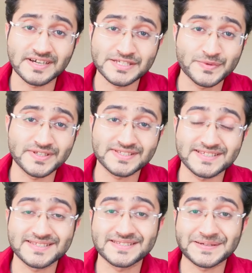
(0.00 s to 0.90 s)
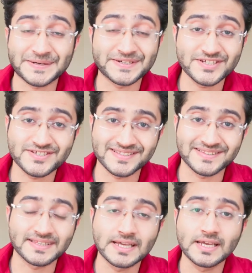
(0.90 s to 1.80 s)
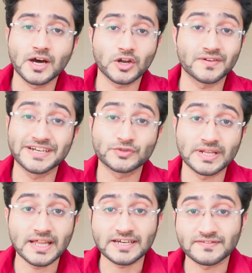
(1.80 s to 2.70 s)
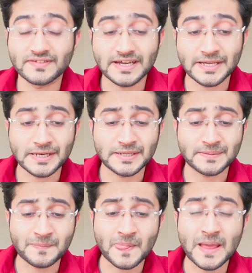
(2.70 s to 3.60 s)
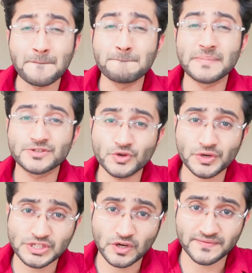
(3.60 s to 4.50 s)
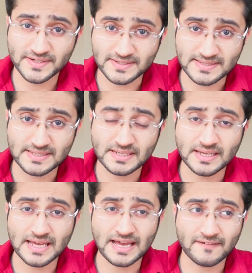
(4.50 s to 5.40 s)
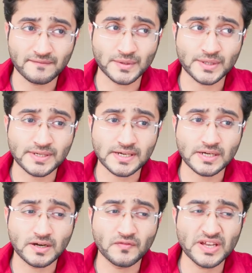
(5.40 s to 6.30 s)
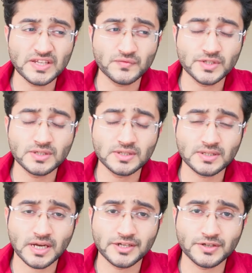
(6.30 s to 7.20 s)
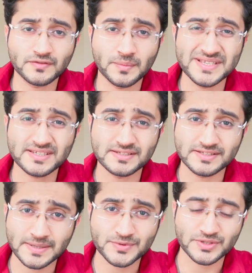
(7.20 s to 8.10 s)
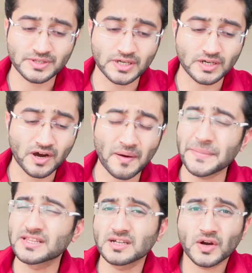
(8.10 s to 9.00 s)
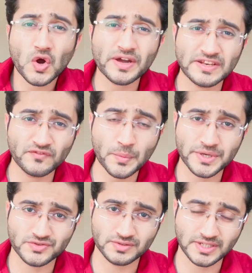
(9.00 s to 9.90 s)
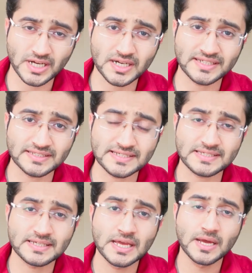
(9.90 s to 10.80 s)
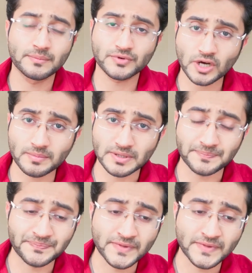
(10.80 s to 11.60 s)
experience this condition on our day-to-day life, and majority of us have a very weird kind of misconception, a wrong information regarding this problem.